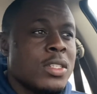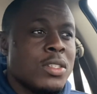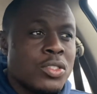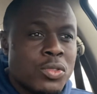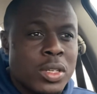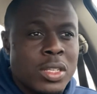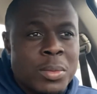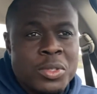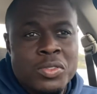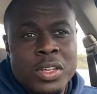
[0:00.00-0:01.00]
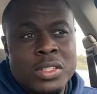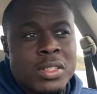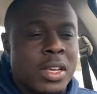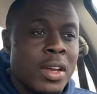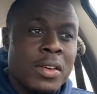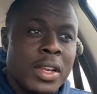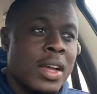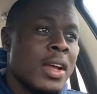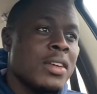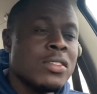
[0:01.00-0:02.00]
in the street, demonstration here and
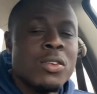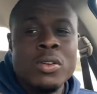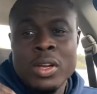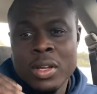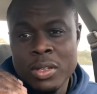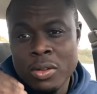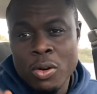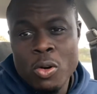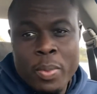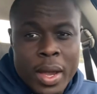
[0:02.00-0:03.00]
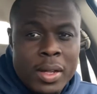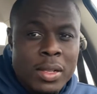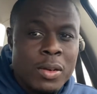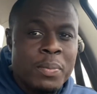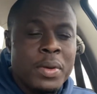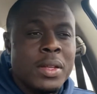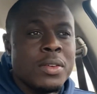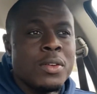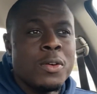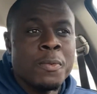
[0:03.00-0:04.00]
there. So hold back a little bit, you
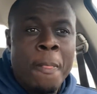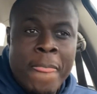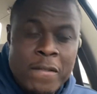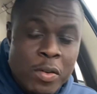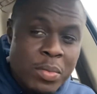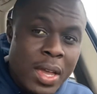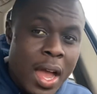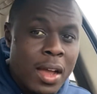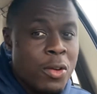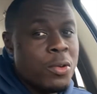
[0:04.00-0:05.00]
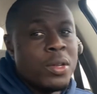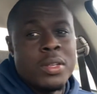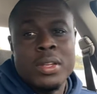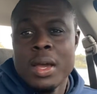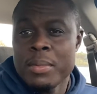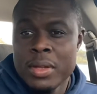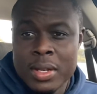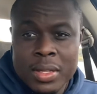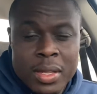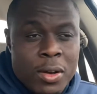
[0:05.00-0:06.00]
know. For me, I go in. I mean,
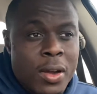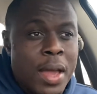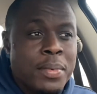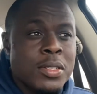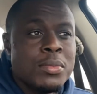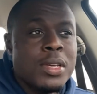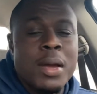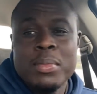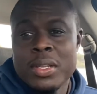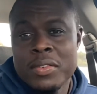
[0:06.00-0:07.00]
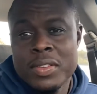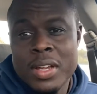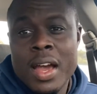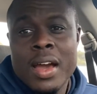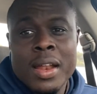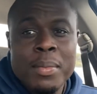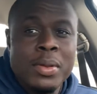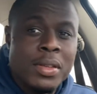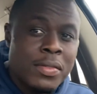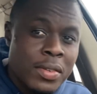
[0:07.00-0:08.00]
nothing gonna happen to me. I believe in God. I
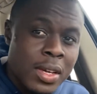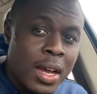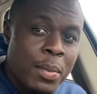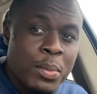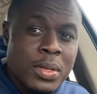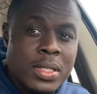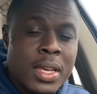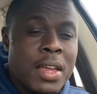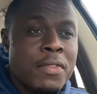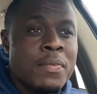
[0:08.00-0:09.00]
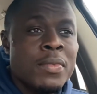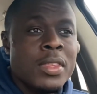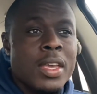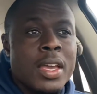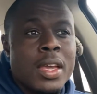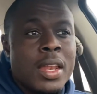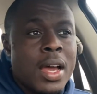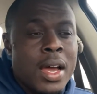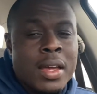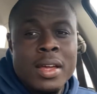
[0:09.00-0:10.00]
believe I'm gonna be safe, and
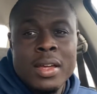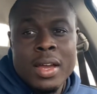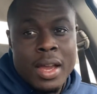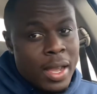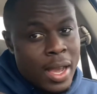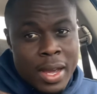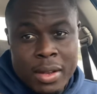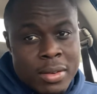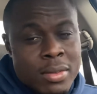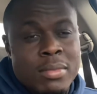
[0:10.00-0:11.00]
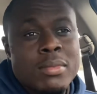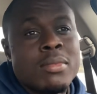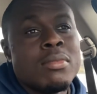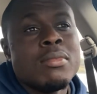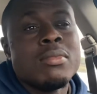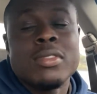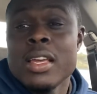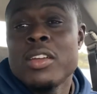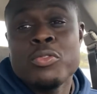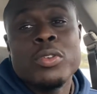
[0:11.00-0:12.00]
I got
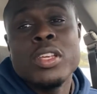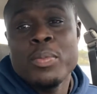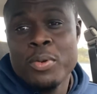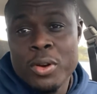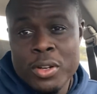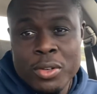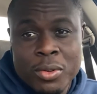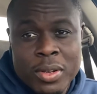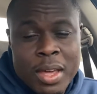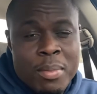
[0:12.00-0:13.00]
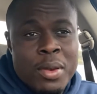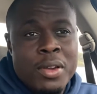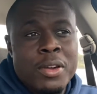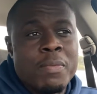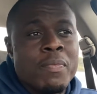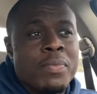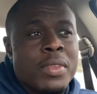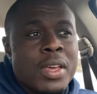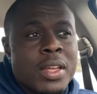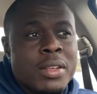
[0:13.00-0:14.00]
things really important to do in Liberia,
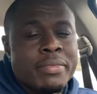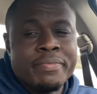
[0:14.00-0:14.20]
and